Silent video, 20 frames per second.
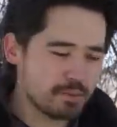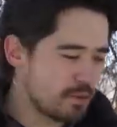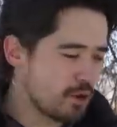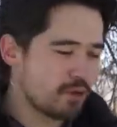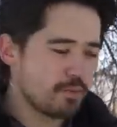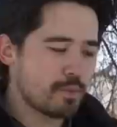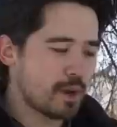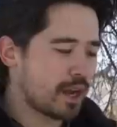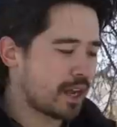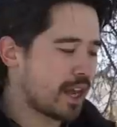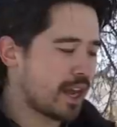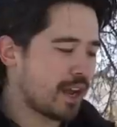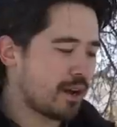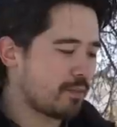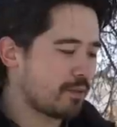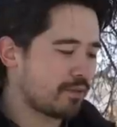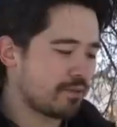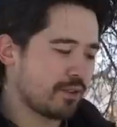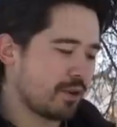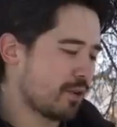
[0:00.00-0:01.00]
move my
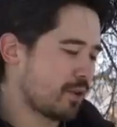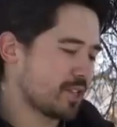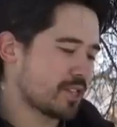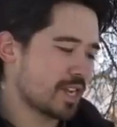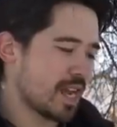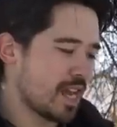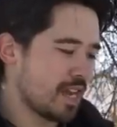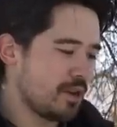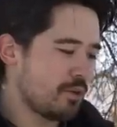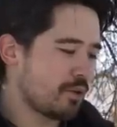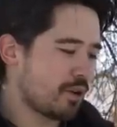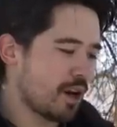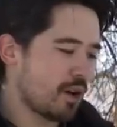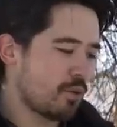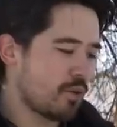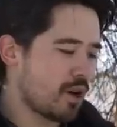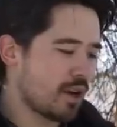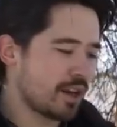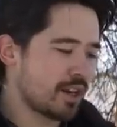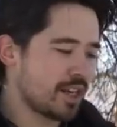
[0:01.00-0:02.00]
camera focus anywhere I
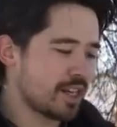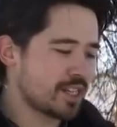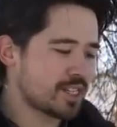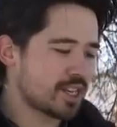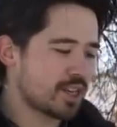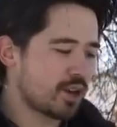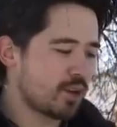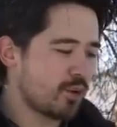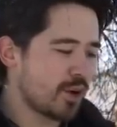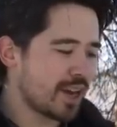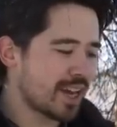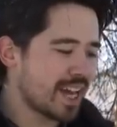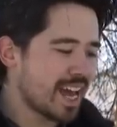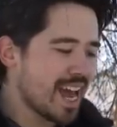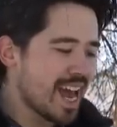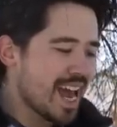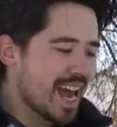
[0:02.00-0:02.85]
want, nice and quick.